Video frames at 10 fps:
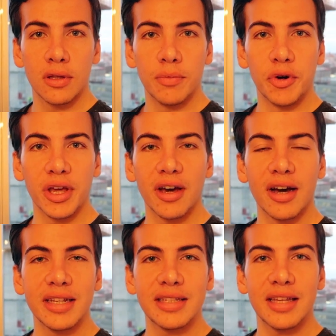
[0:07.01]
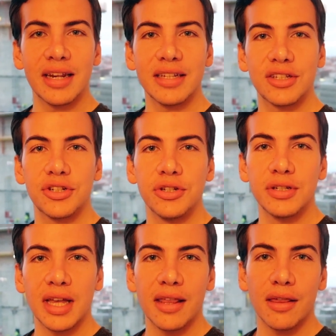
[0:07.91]
Good morning guys, it is
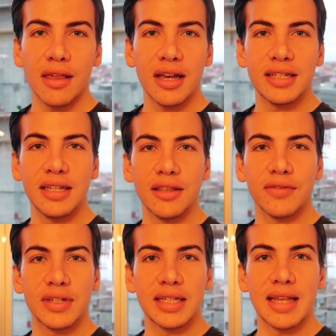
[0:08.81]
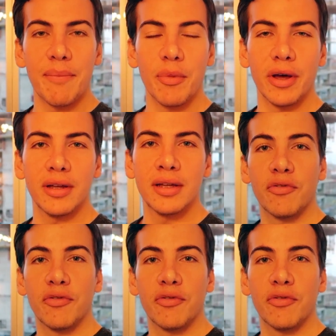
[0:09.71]
Tuesday the 13th of December.